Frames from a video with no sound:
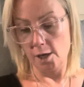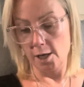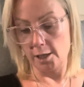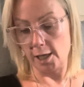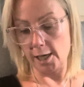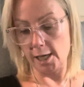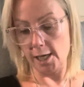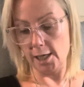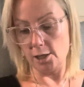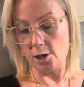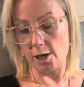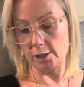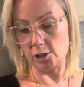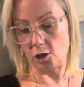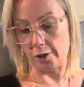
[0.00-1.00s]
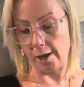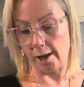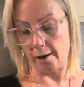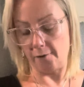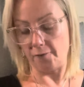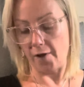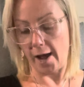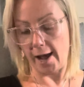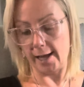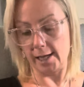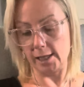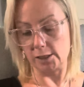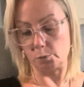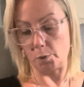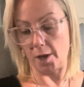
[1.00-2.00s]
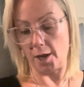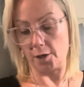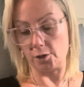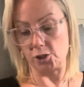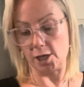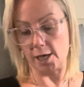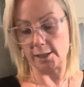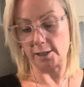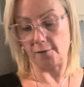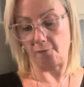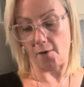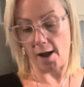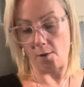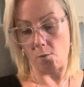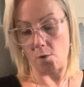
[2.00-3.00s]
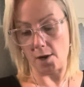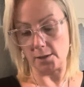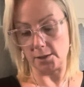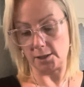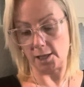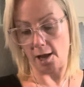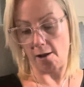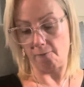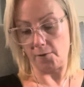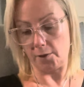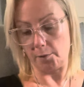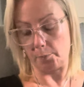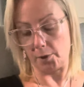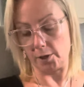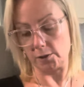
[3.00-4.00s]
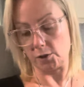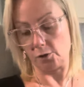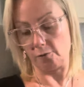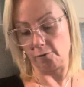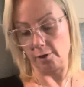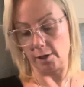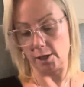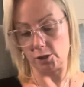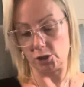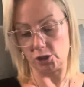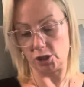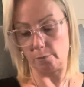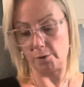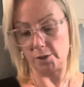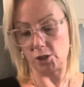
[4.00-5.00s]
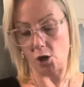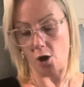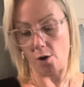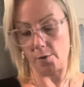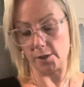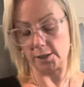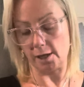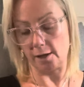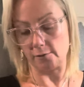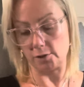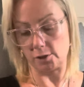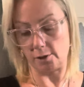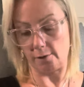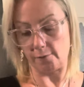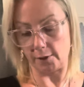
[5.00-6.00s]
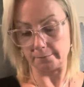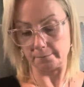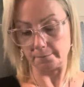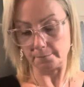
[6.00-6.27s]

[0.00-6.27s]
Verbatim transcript: The need not to clarify, explain, or justify oneself in a personal relationship is always self-serving.